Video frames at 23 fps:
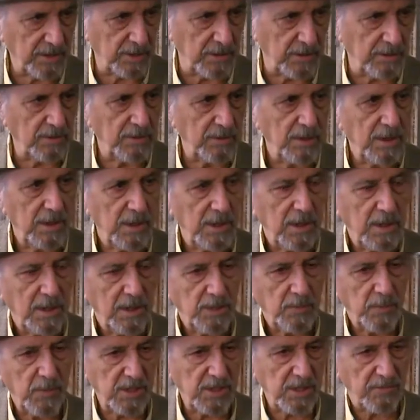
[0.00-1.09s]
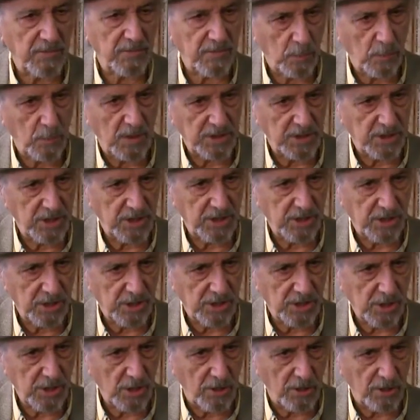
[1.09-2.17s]
you know, especially if once it's
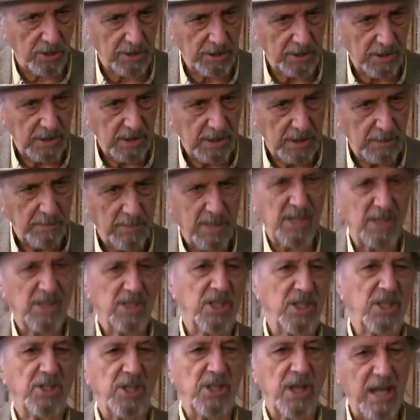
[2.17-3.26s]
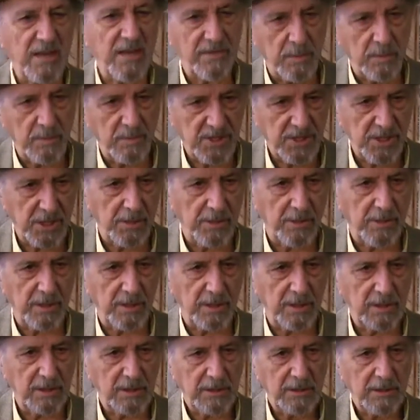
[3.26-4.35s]
installed, because it's such a heavy
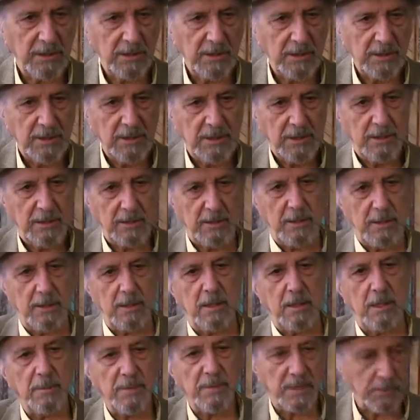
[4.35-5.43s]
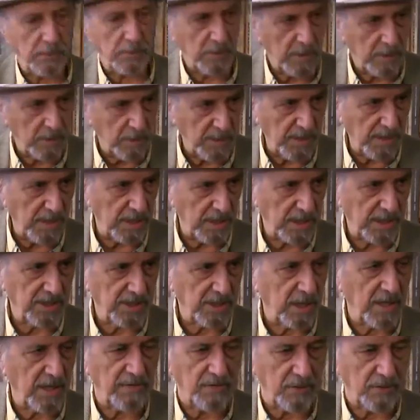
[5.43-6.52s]
material. Right. I mean, it would immediately,
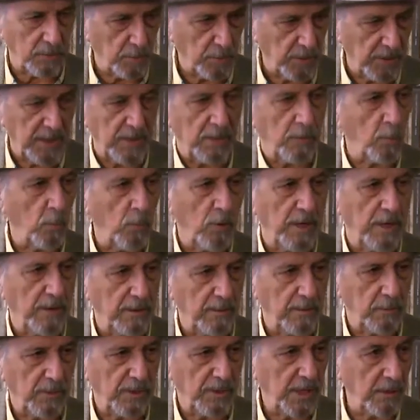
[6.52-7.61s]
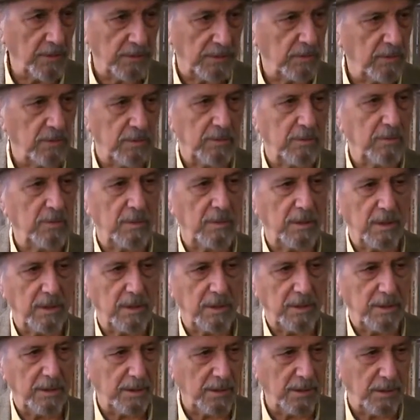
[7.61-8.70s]
if you put it in water without
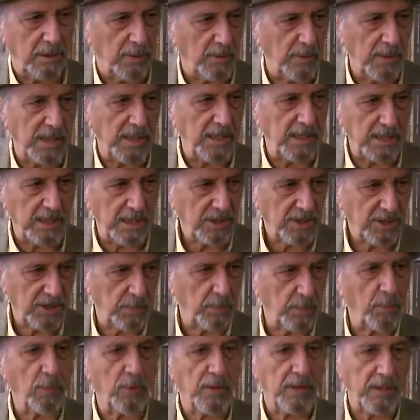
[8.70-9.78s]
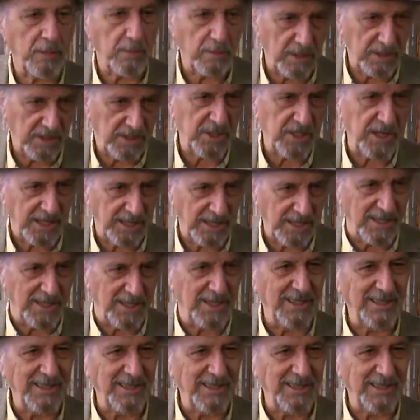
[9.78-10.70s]
you know, any support, it would sink.